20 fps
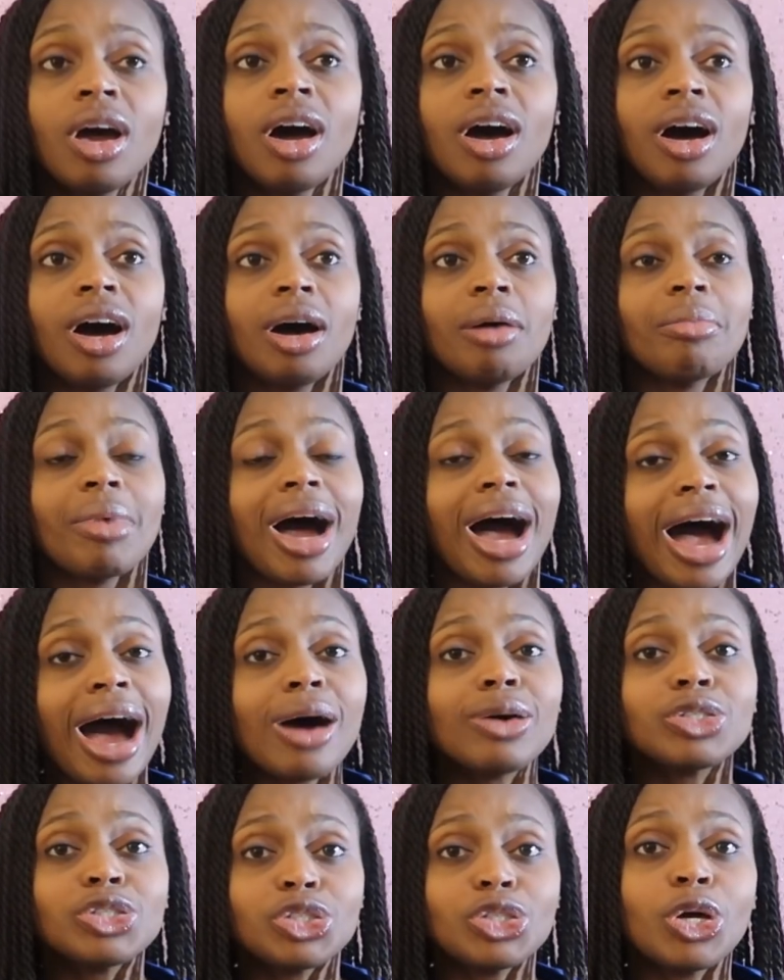
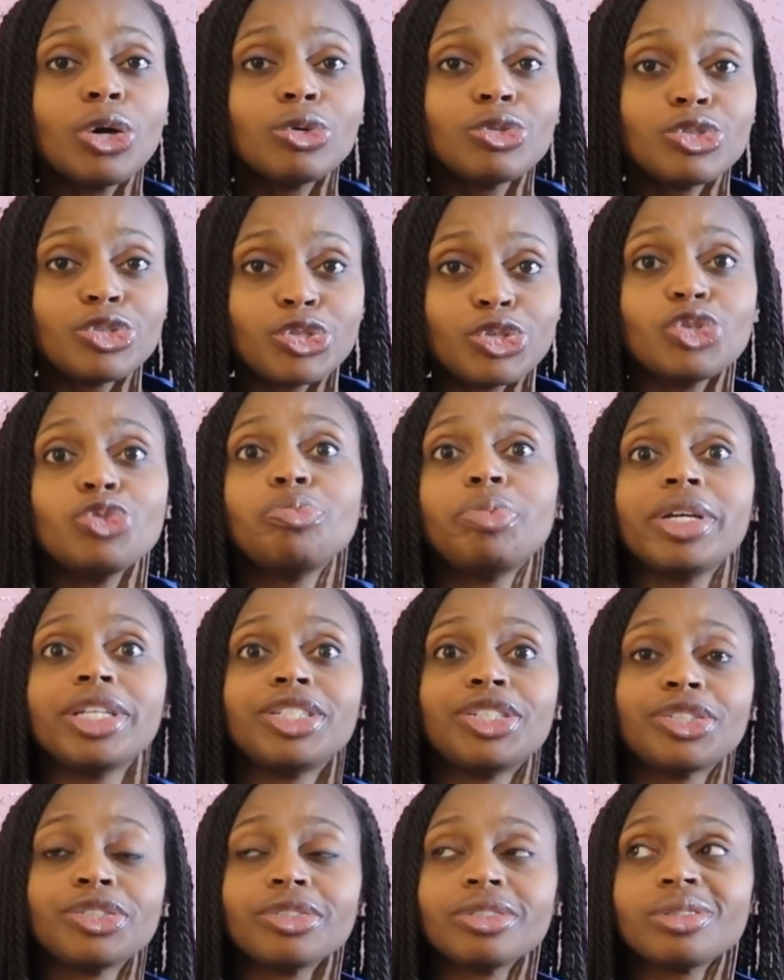I'll show 2
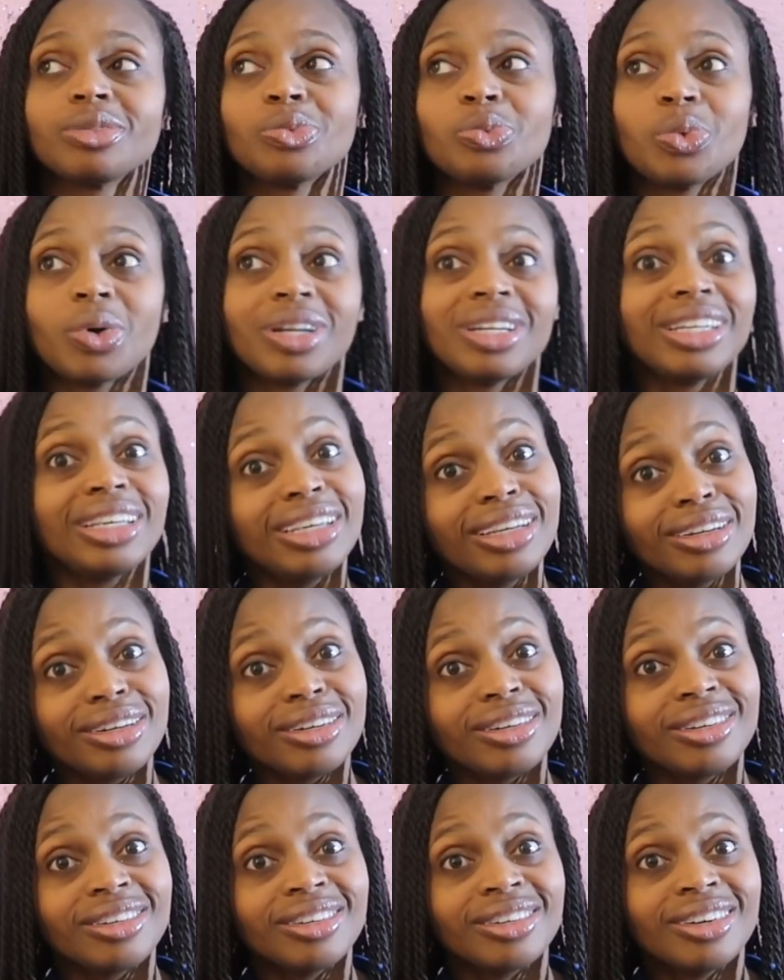pictures, one
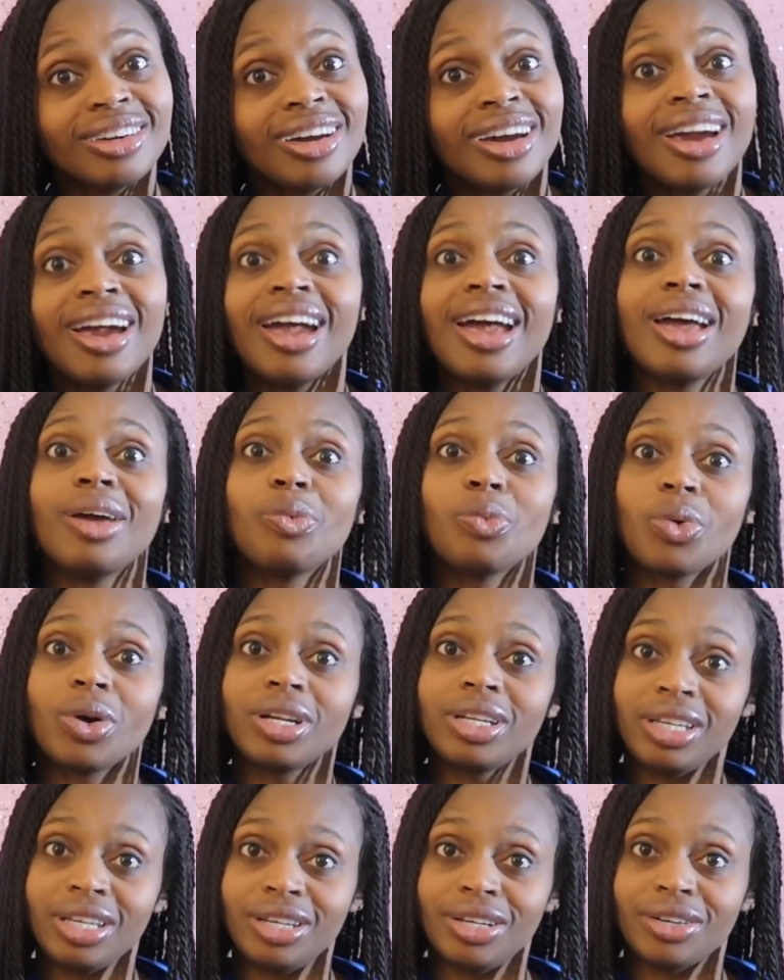here and
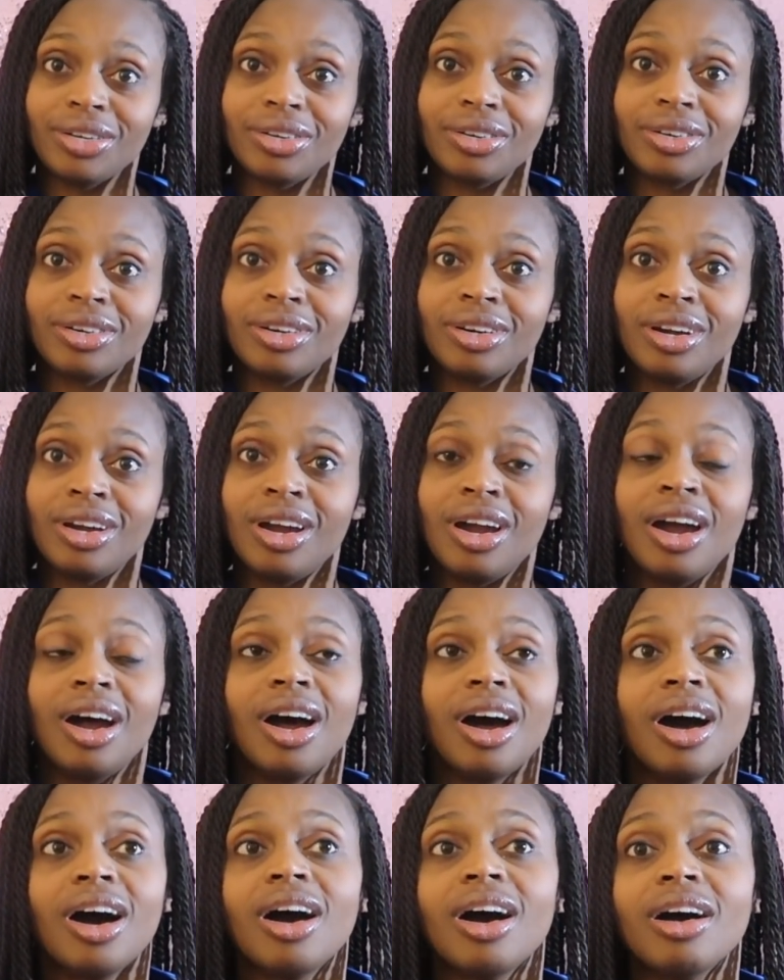one here,
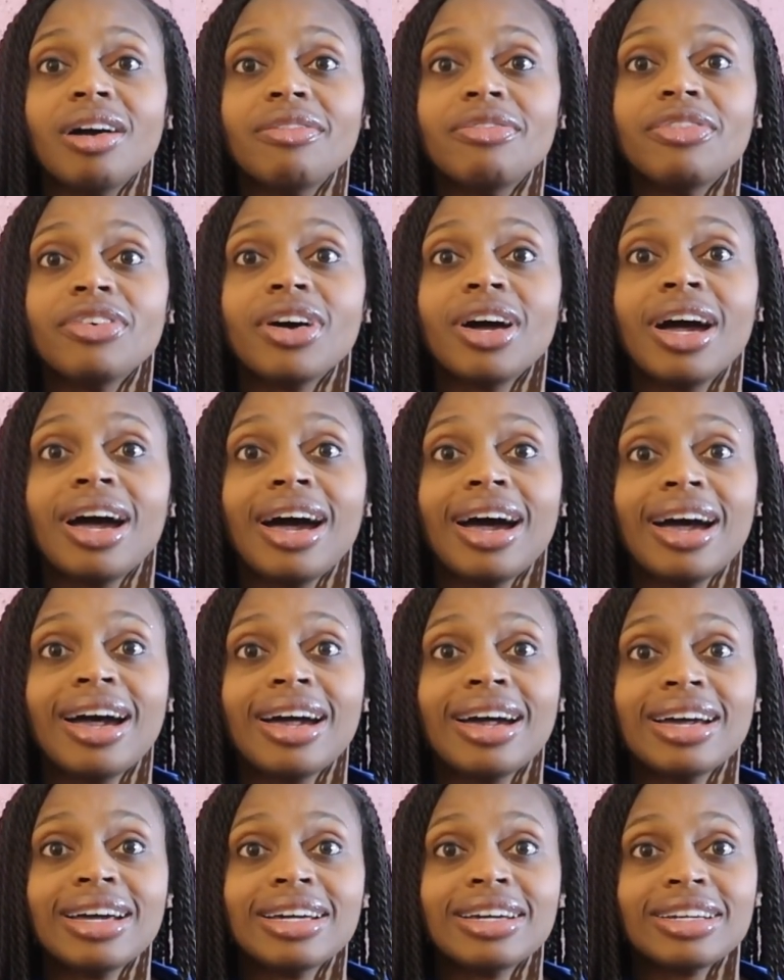of
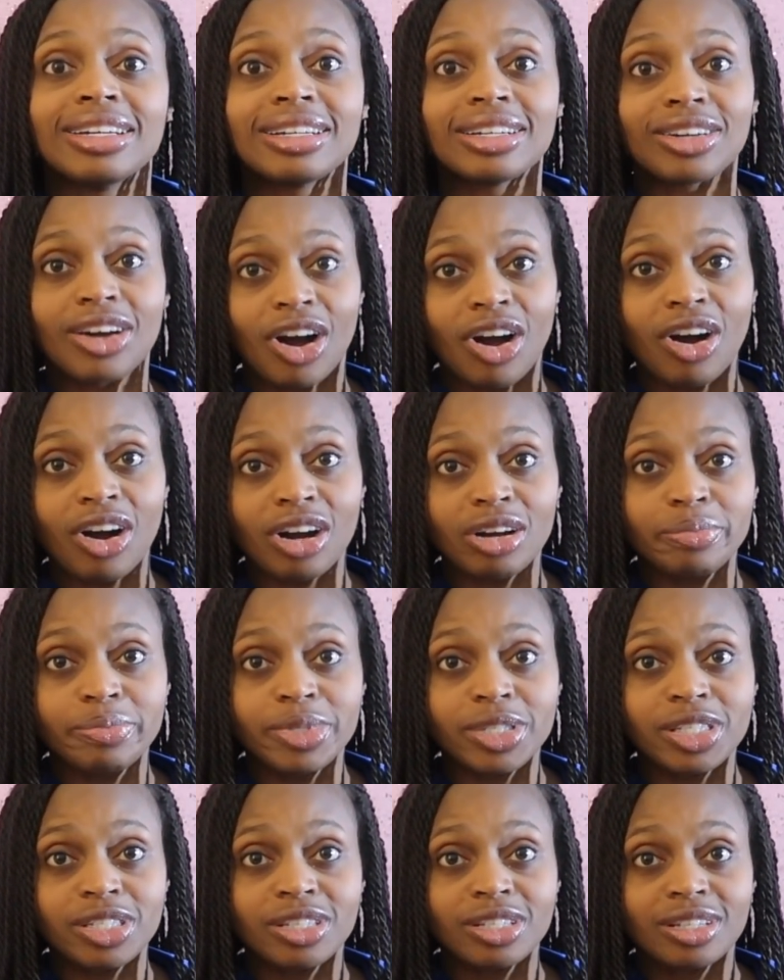
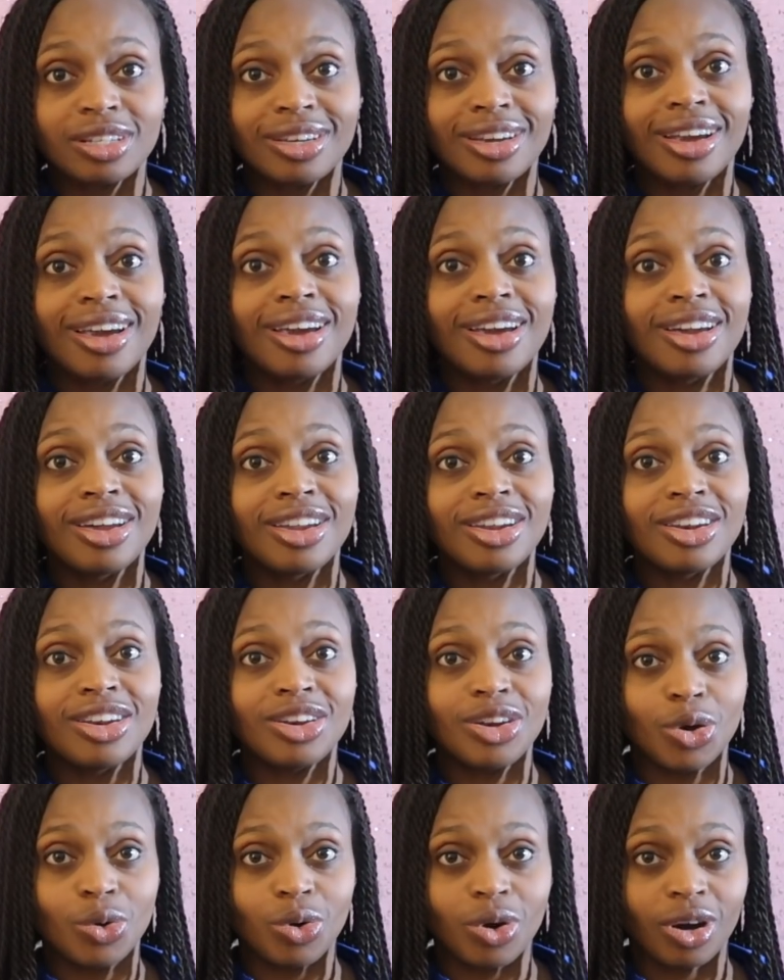carbs,
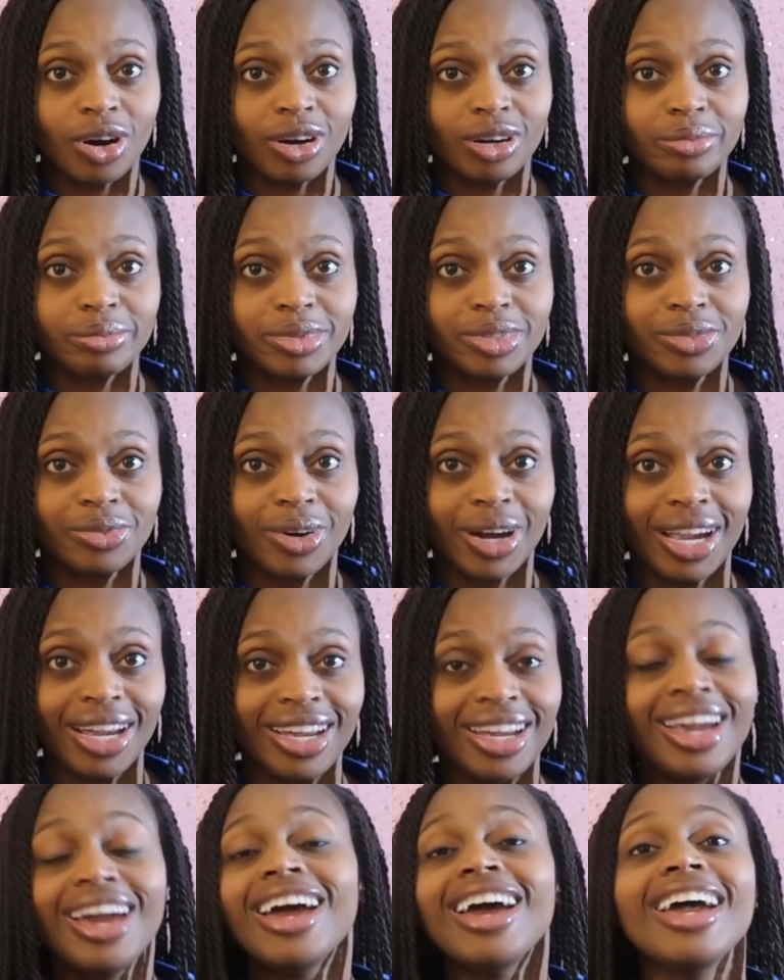no carbs,
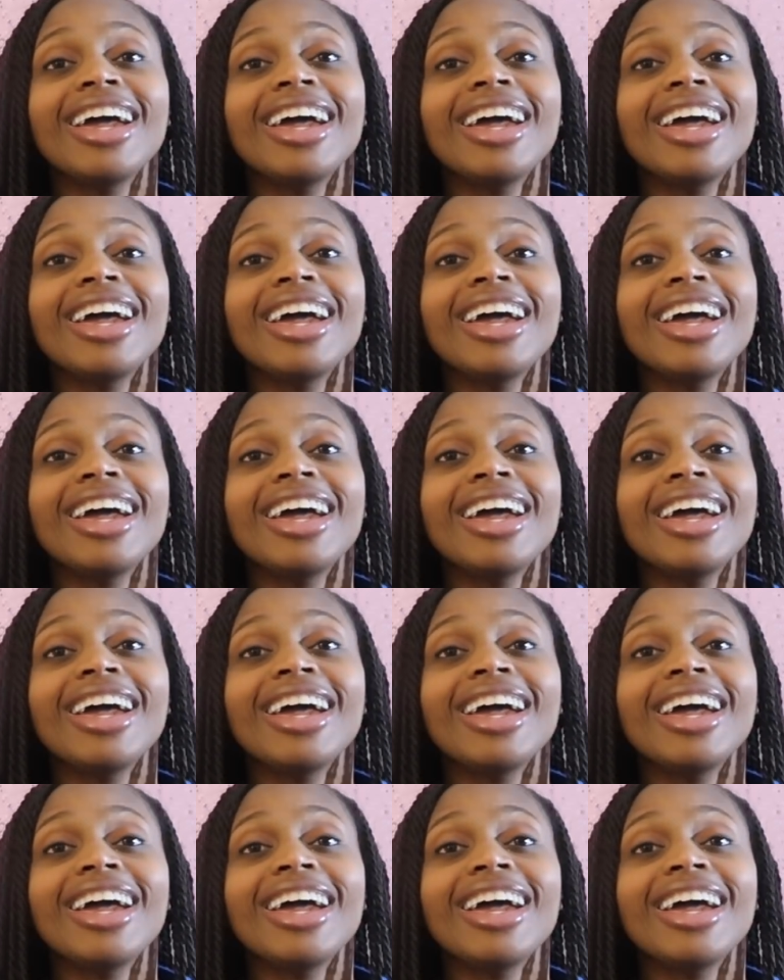right?